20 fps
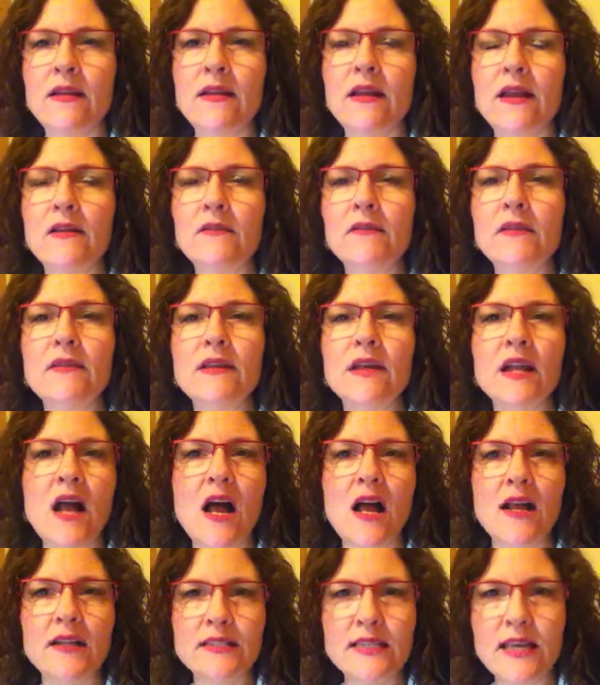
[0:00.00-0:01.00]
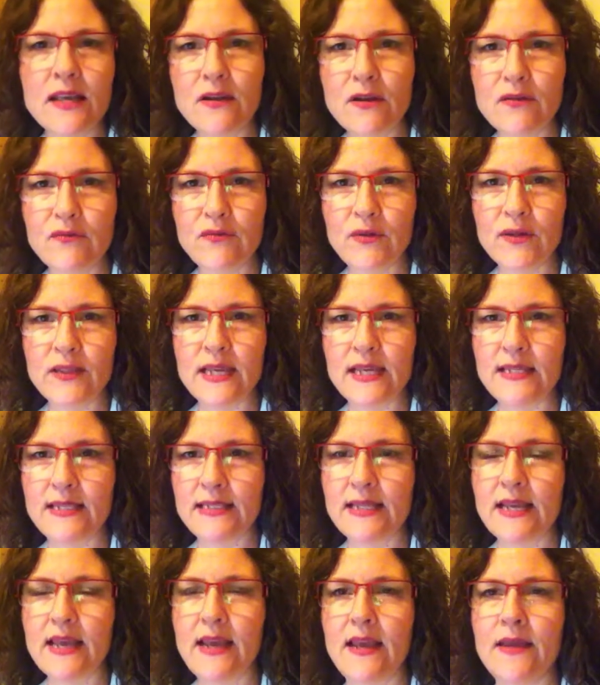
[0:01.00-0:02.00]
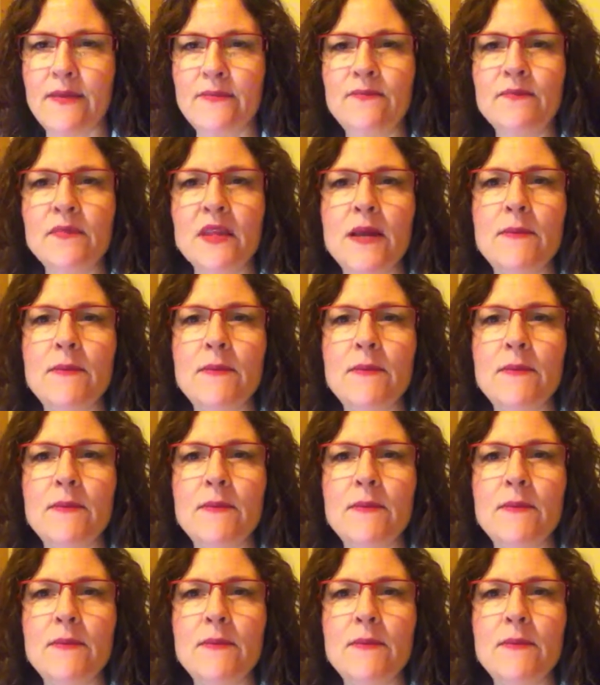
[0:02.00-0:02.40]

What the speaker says: not only the content of what they say,